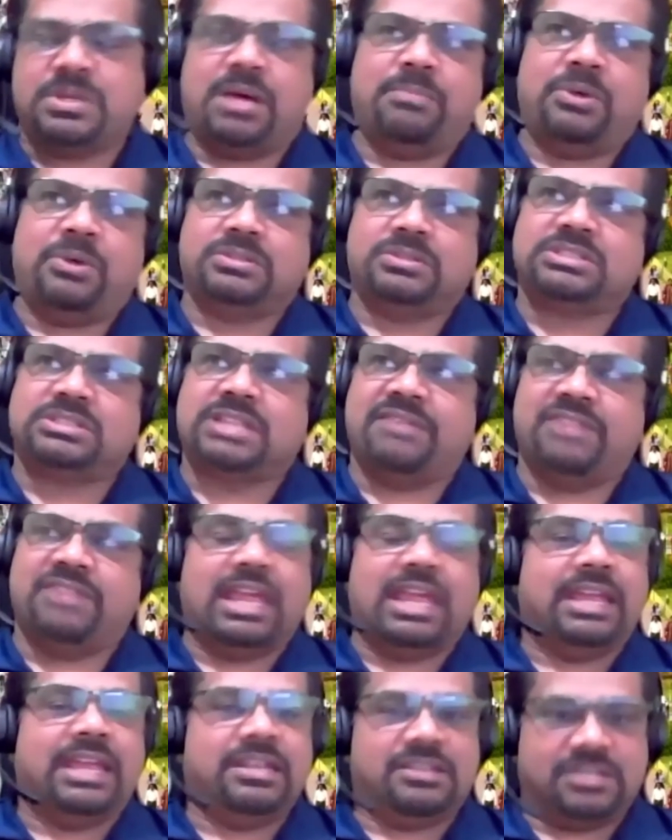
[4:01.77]
about 7,
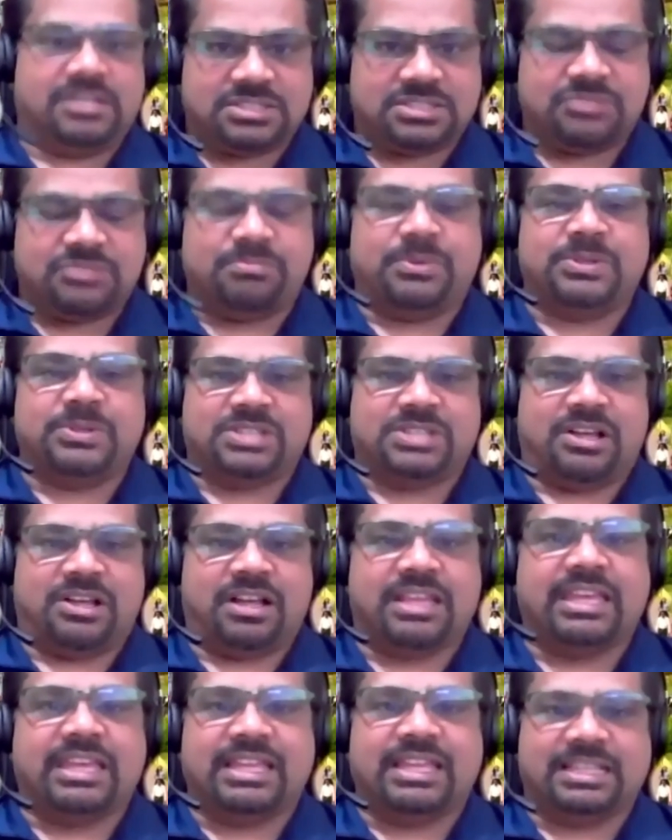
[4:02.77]
8 years of
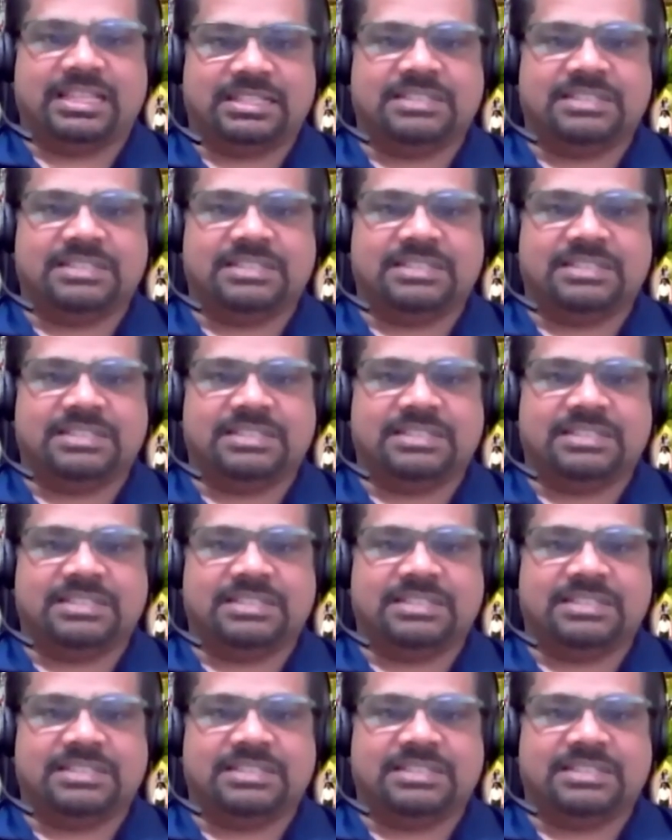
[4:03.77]
postdocing.